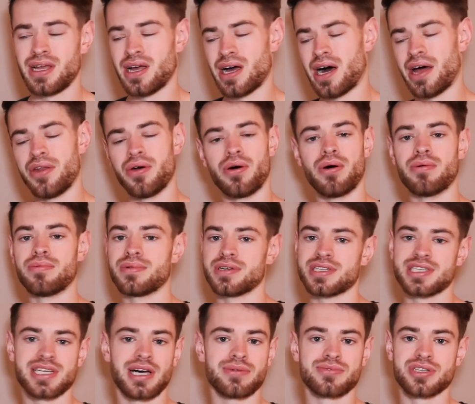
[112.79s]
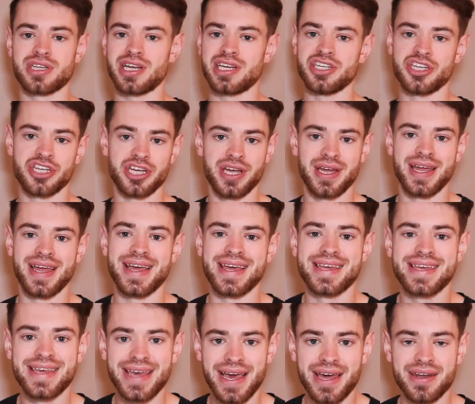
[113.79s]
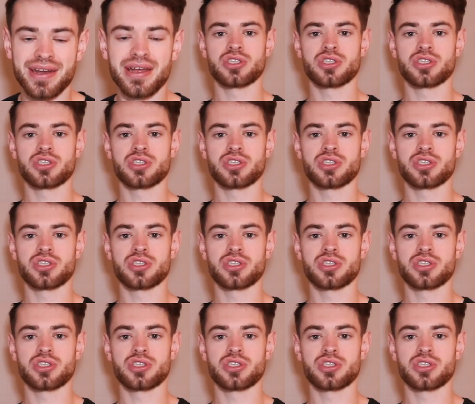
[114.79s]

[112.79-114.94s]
I know, it sounds cliche again.